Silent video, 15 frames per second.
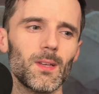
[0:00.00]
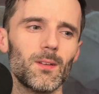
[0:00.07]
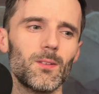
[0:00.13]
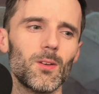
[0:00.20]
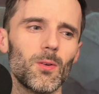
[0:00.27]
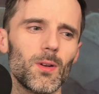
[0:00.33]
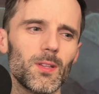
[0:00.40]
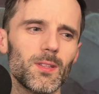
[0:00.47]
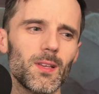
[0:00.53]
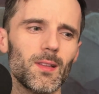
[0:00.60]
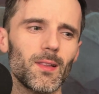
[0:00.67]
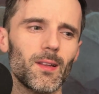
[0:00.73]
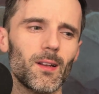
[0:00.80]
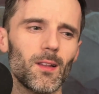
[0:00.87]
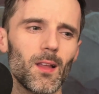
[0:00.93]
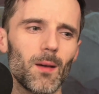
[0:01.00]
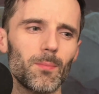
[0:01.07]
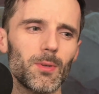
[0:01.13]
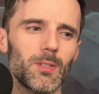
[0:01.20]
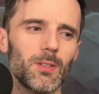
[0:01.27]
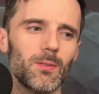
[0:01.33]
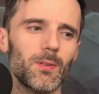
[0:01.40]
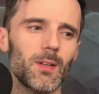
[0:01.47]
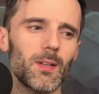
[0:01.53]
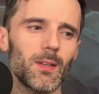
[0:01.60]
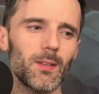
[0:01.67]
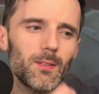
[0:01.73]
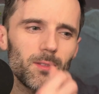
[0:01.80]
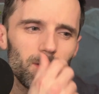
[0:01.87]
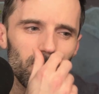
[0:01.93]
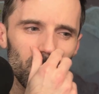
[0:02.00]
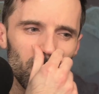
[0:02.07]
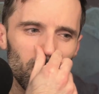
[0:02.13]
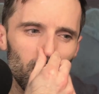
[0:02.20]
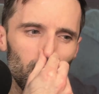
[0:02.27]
noticing little opportunities to